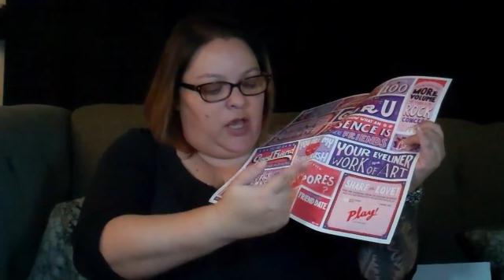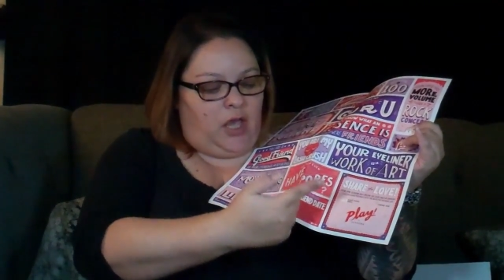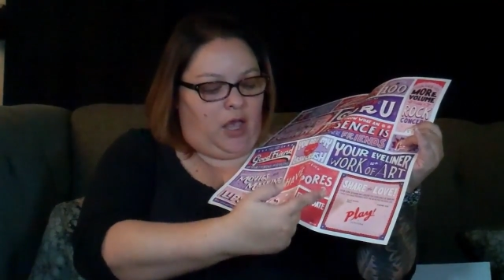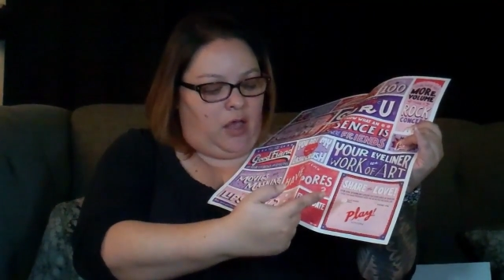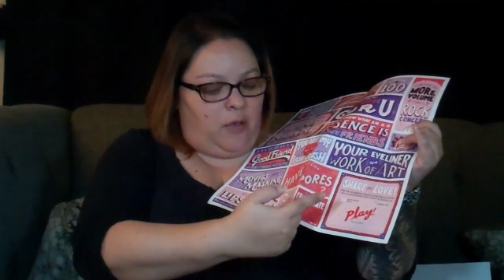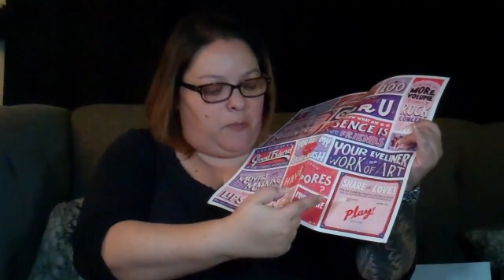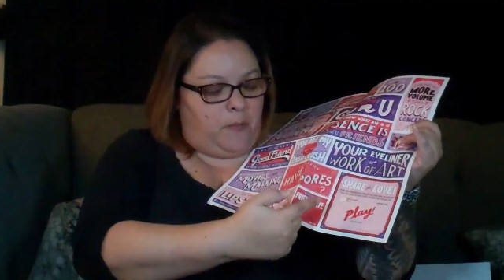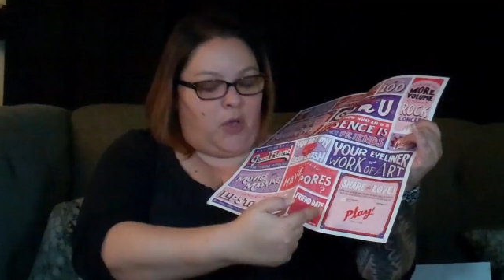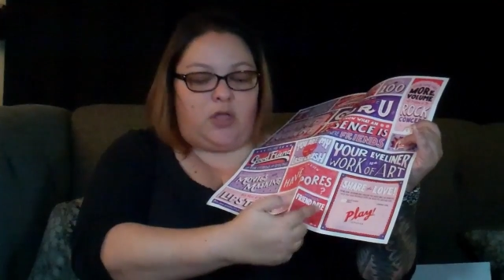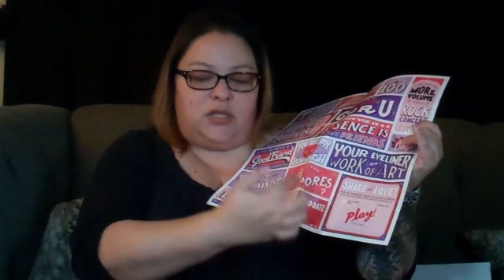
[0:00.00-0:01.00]

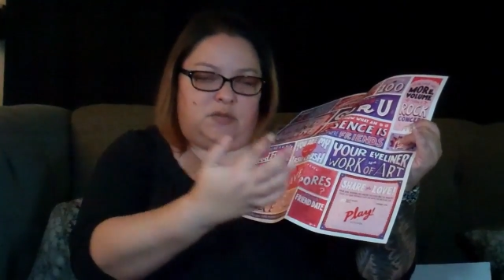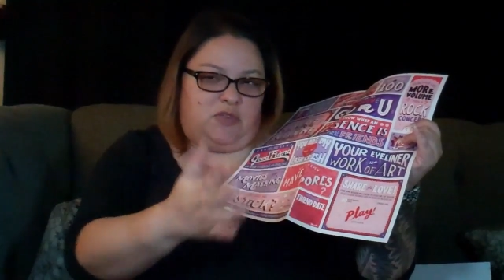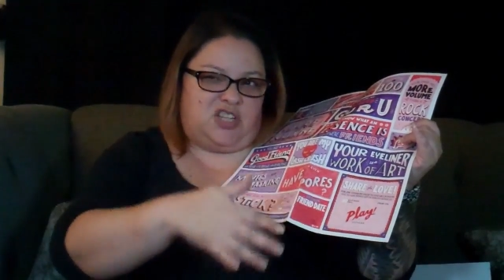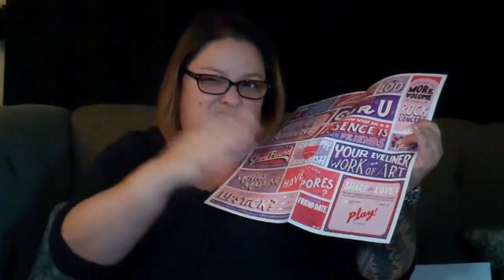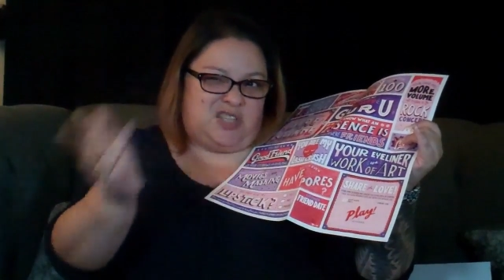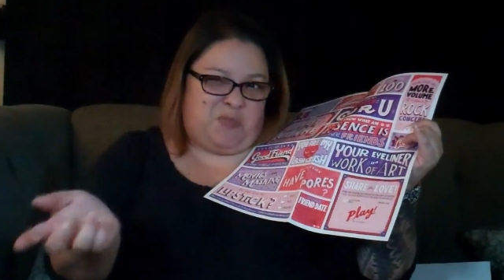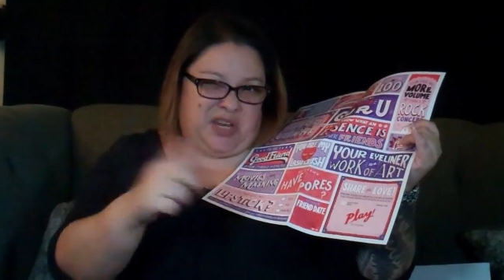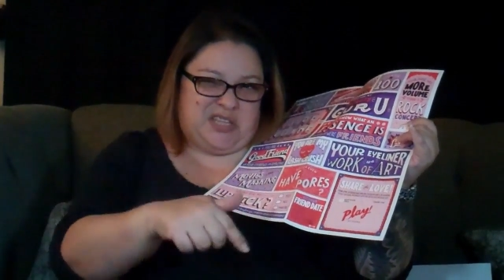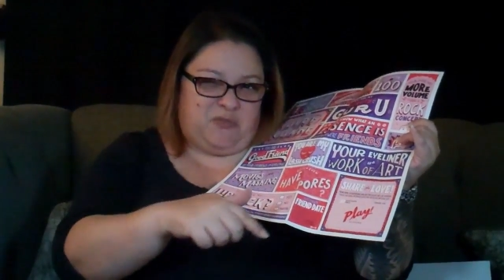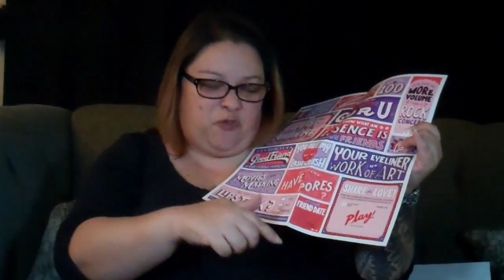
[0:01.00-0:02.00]
and some of the
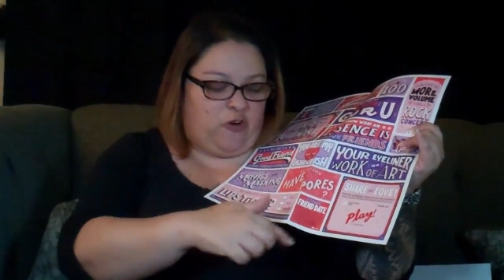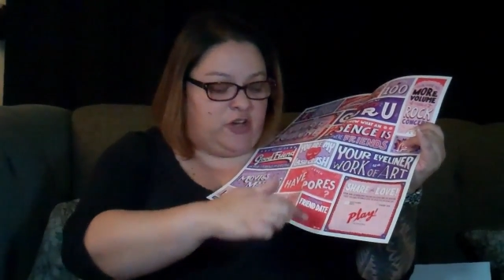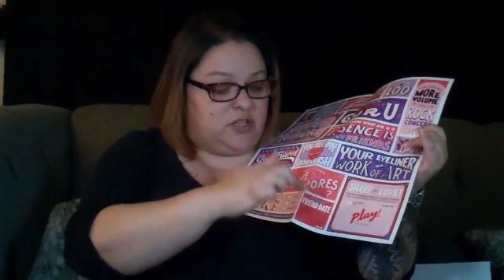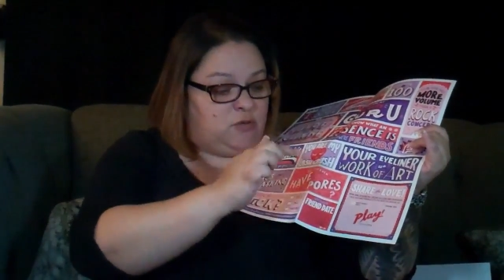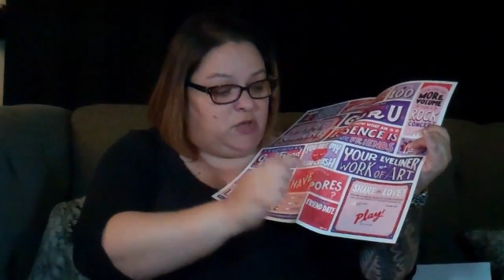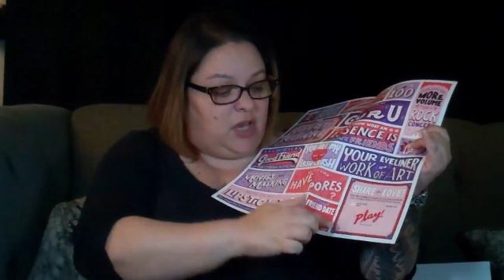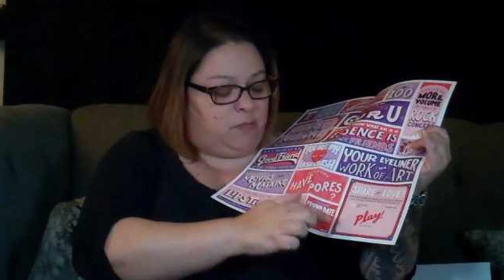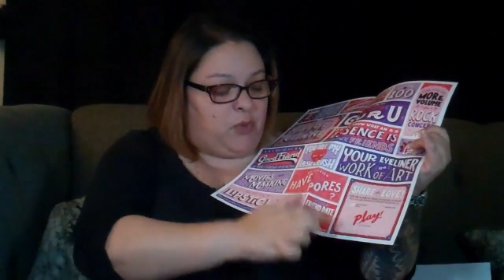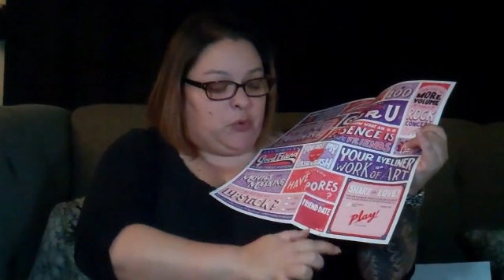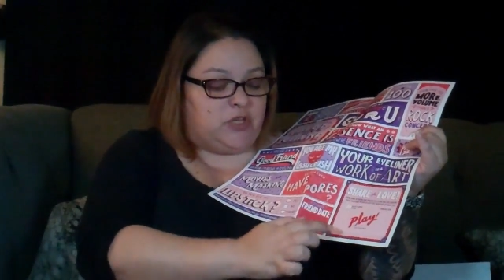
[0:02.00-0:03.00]
JCPenney Sephoras, you
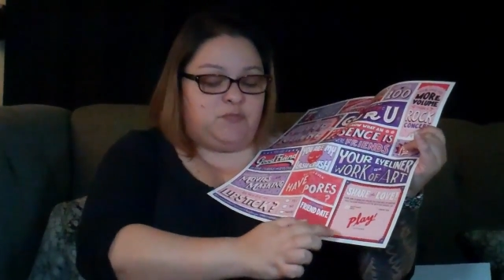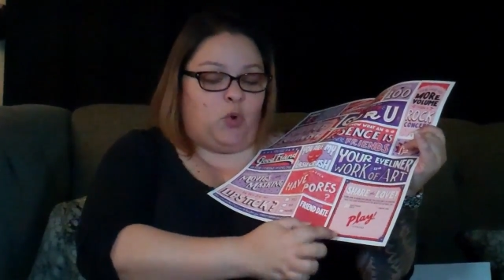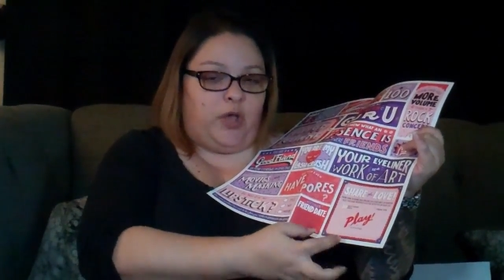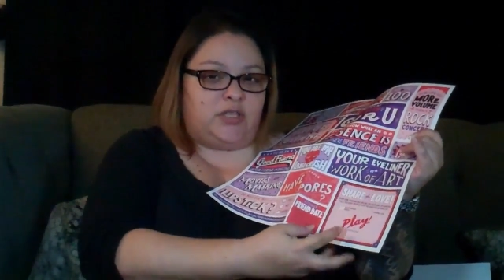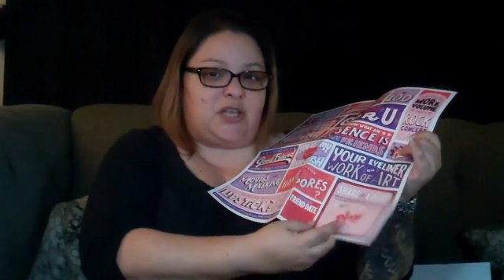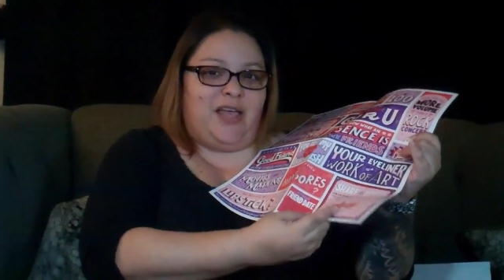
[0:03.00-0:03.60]
get bonus points.